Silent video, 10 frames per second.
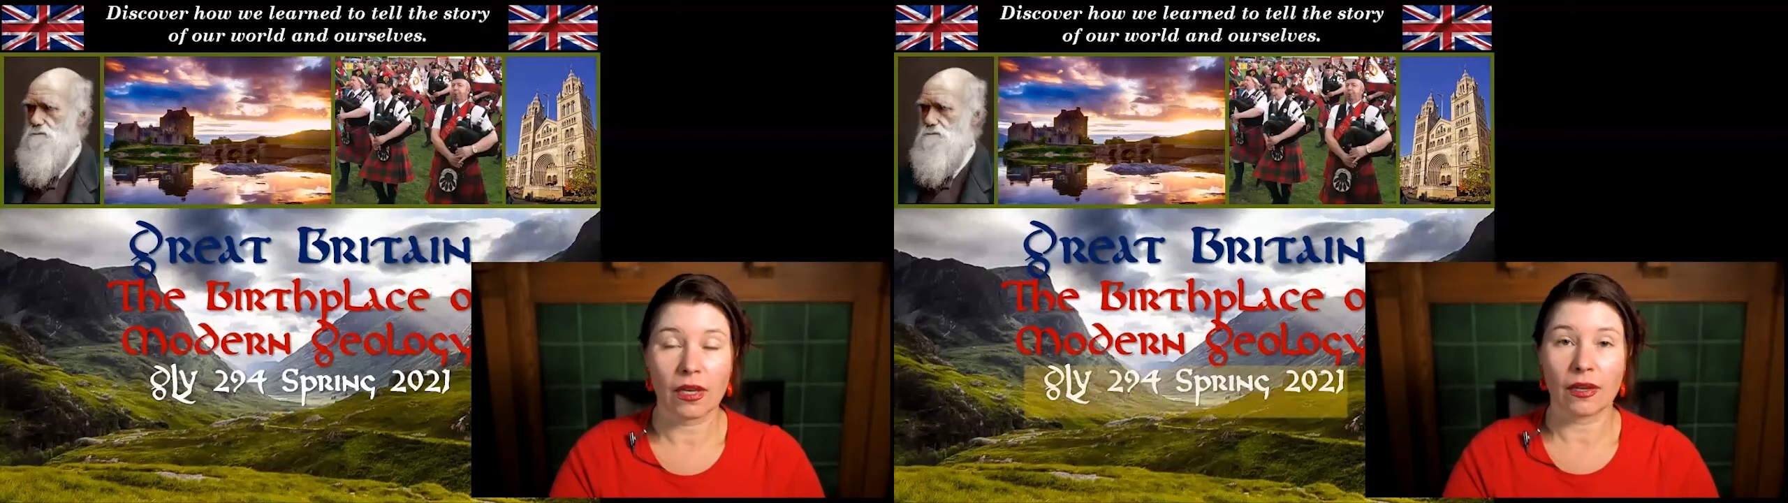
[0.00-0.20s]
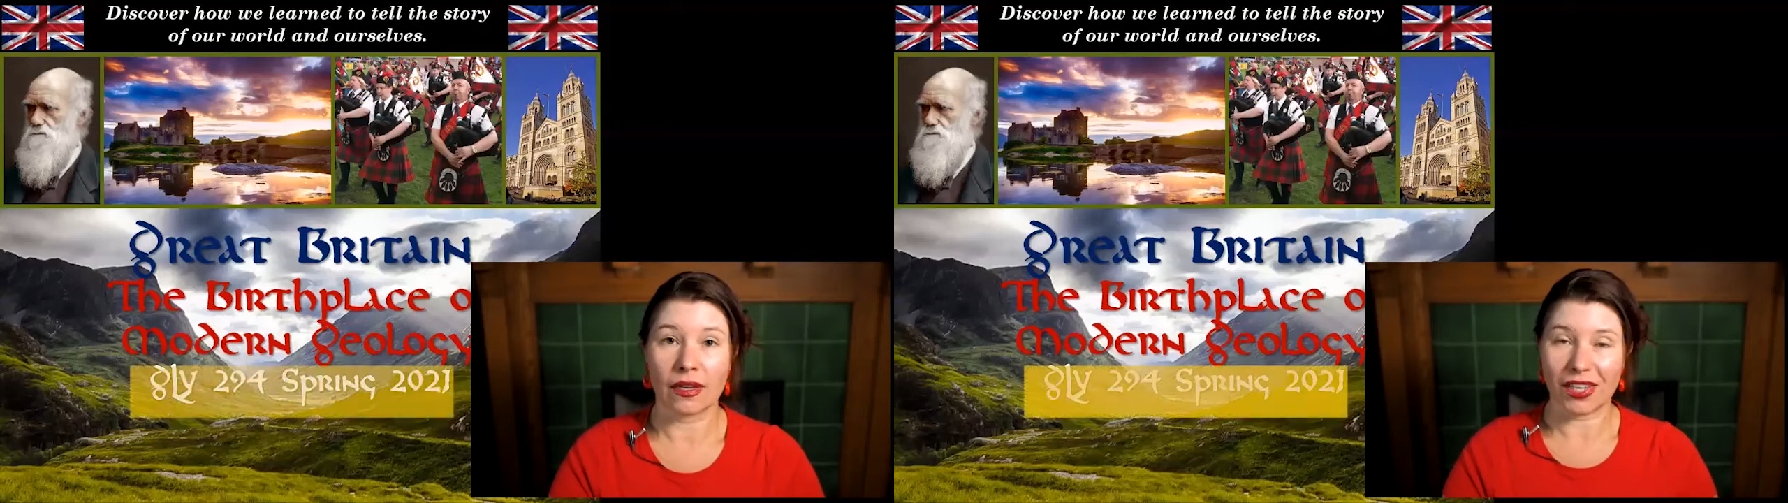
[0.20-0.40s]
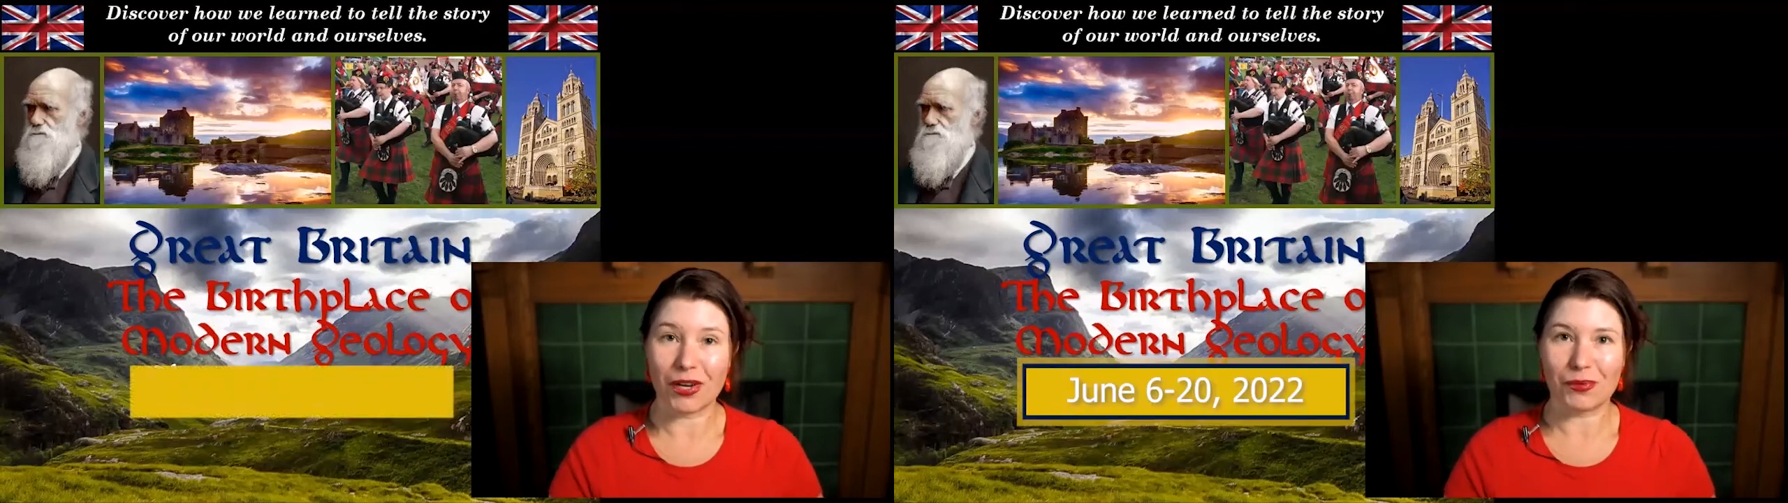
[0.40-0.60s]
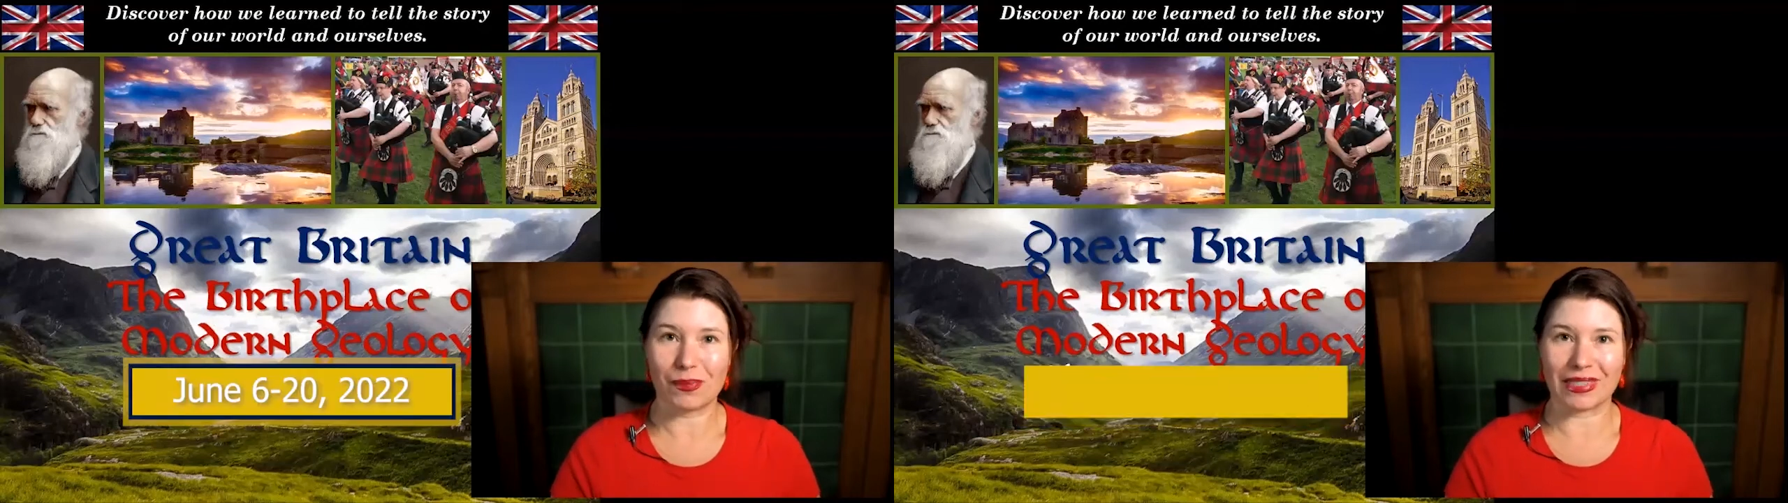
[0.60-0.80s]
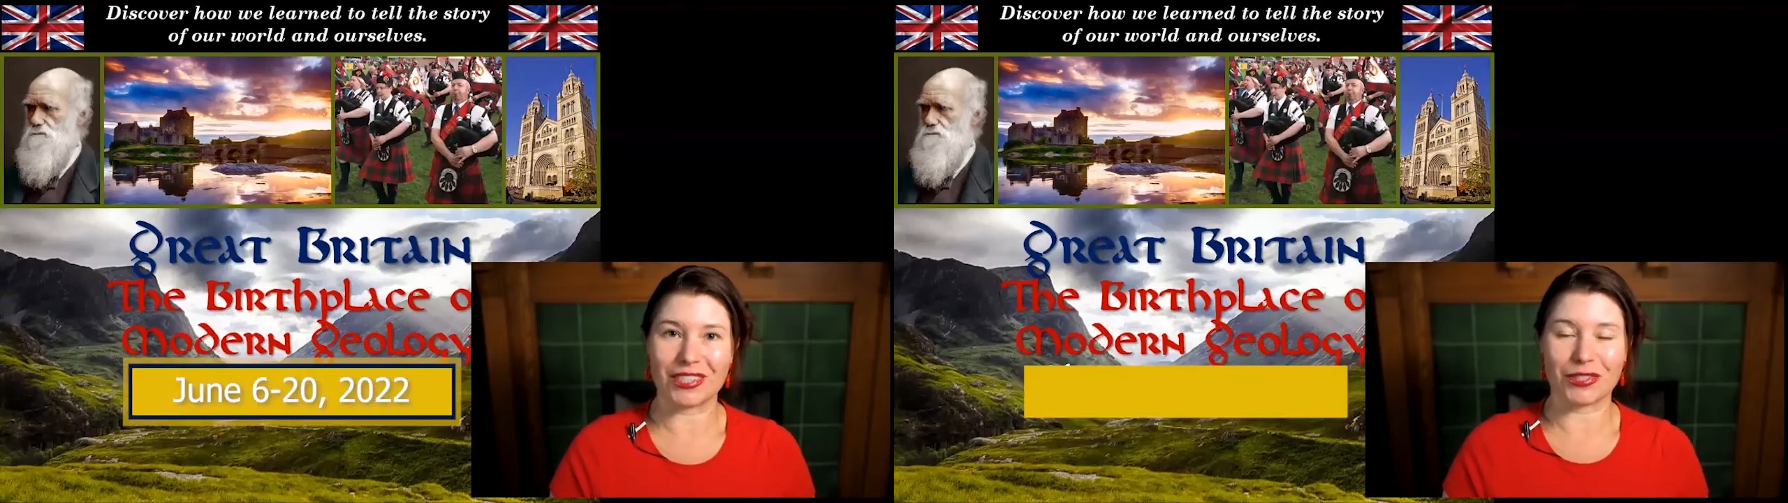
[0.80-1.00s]
Hello,
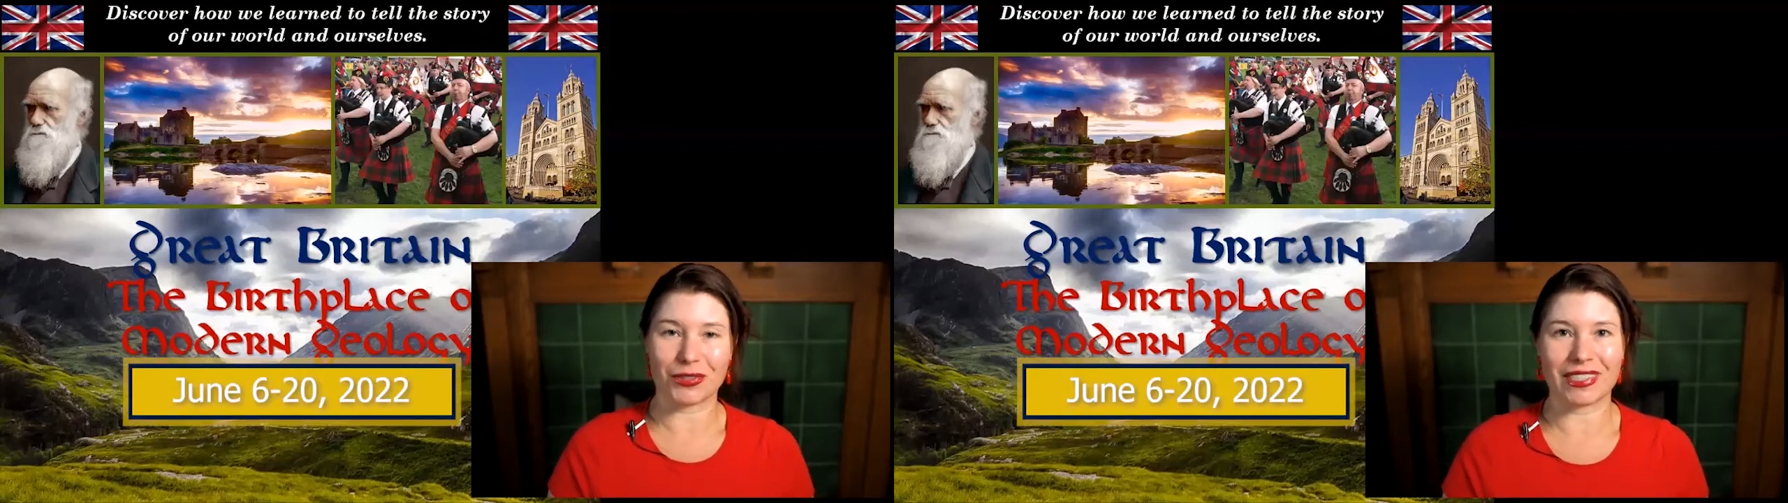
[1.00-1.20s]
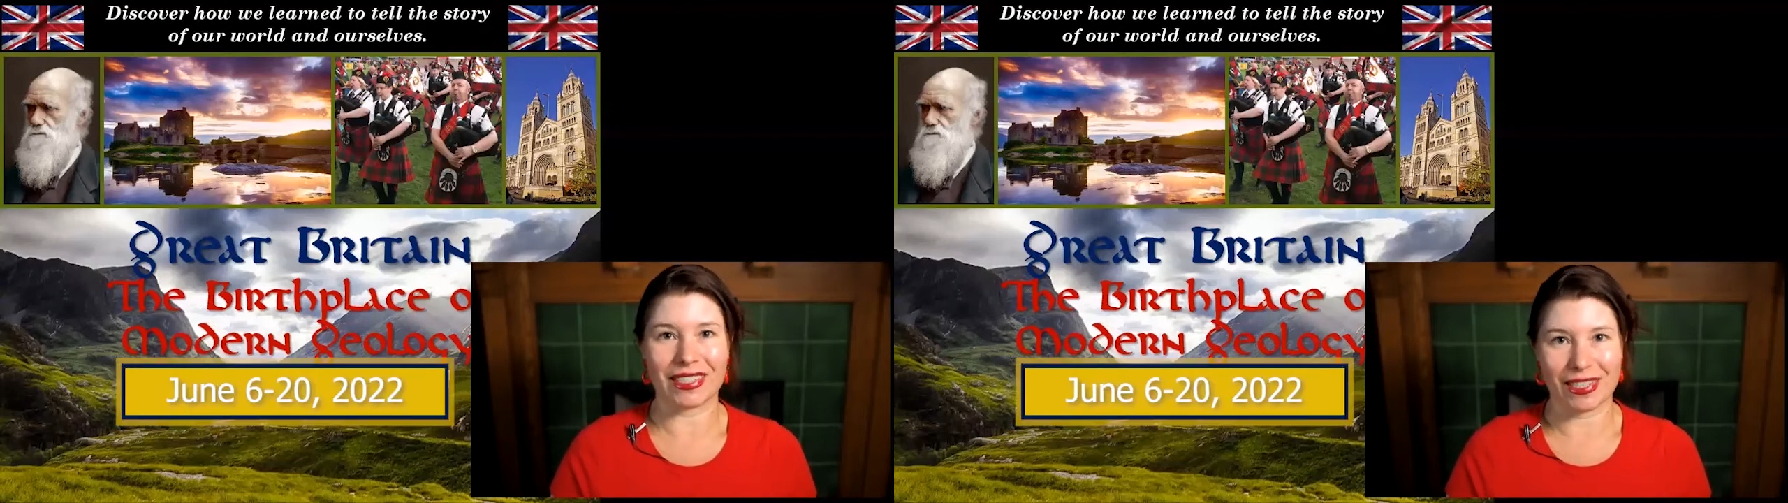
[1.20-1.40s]
potential study